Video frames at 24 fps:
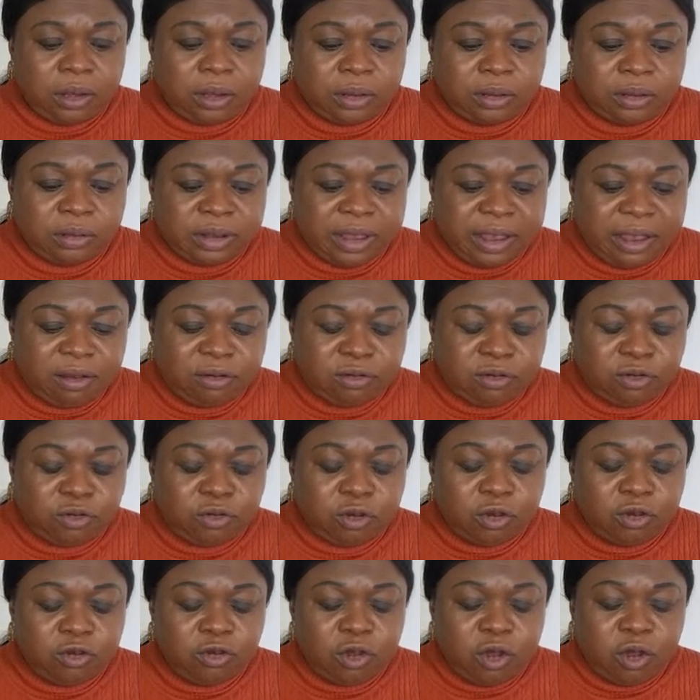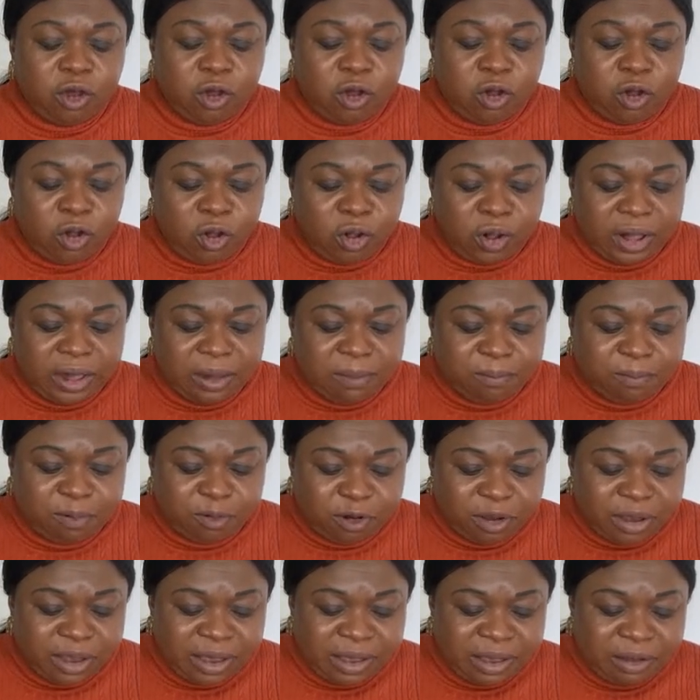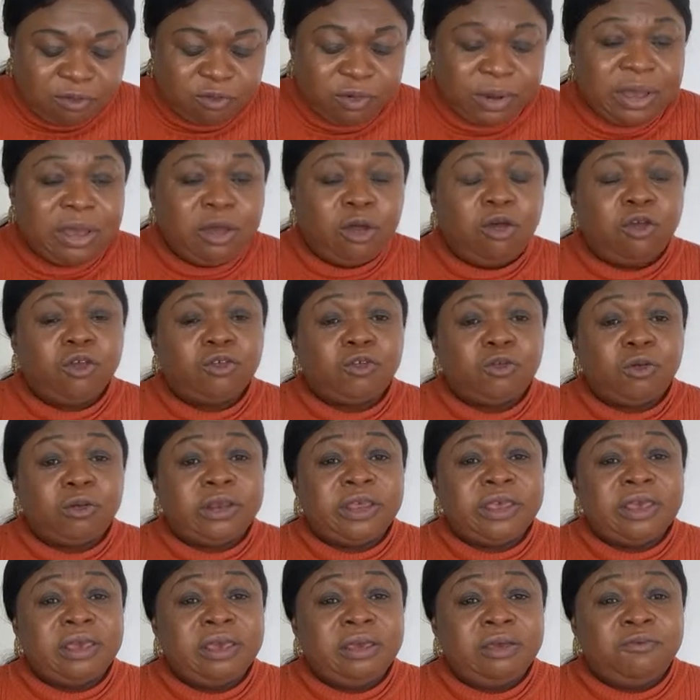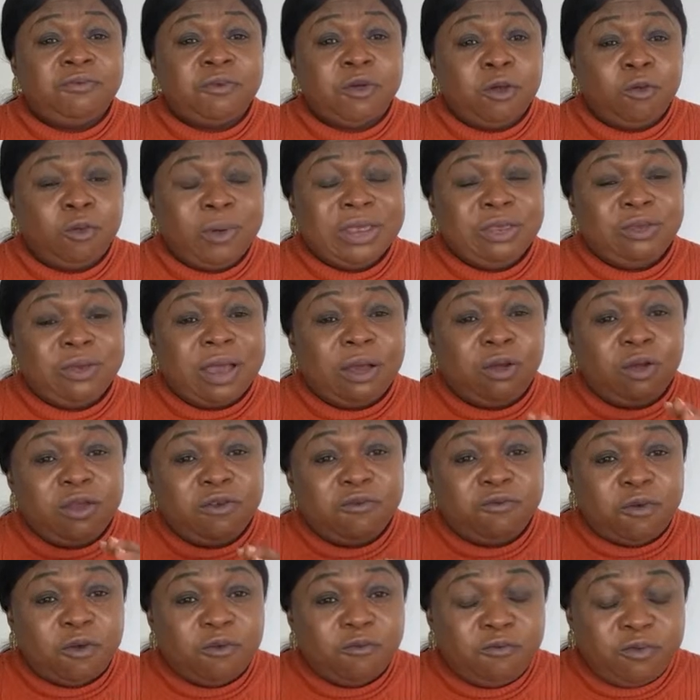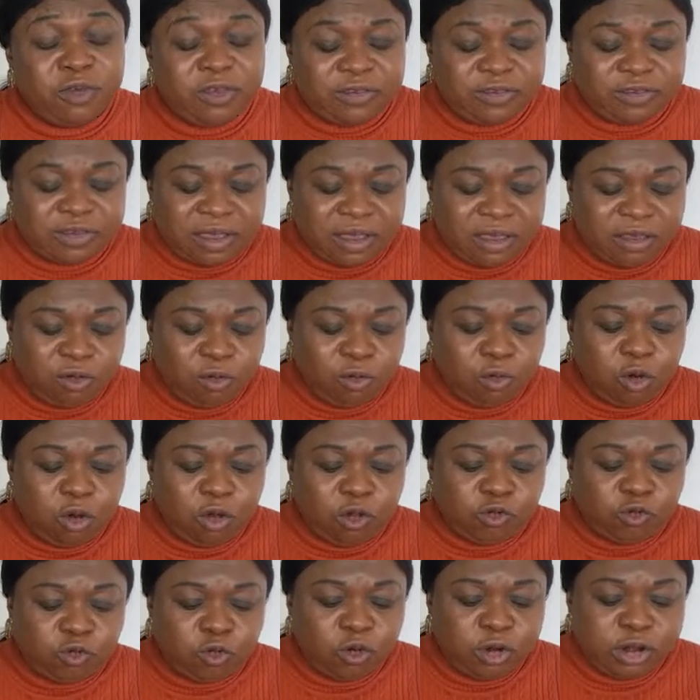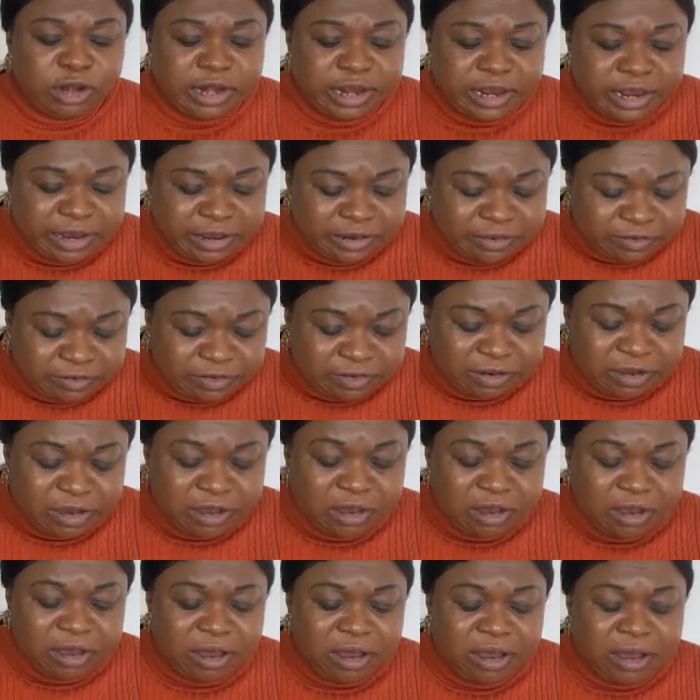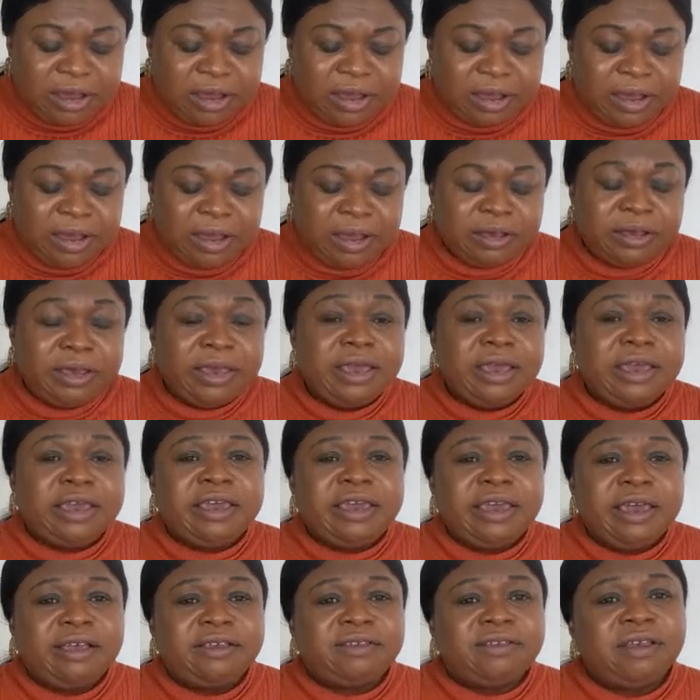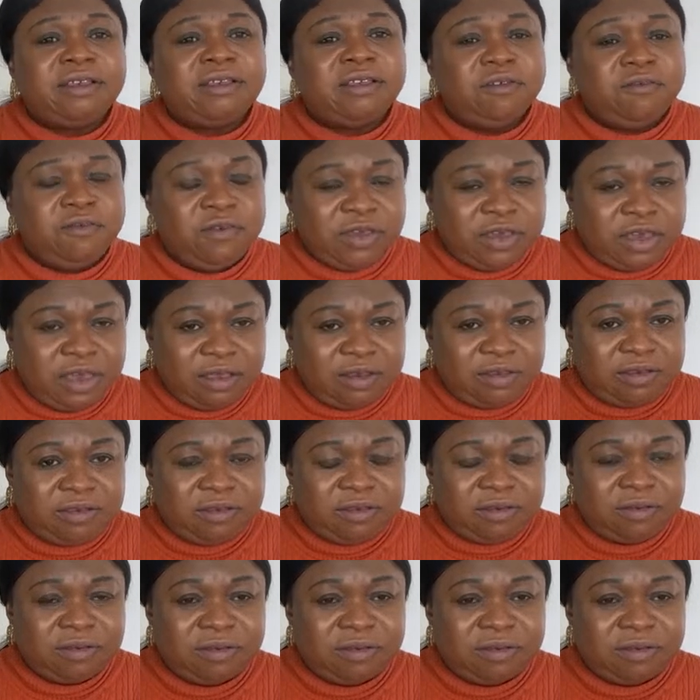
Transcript: Now, your employer will also, when you are going for visa, you also need a care certificate.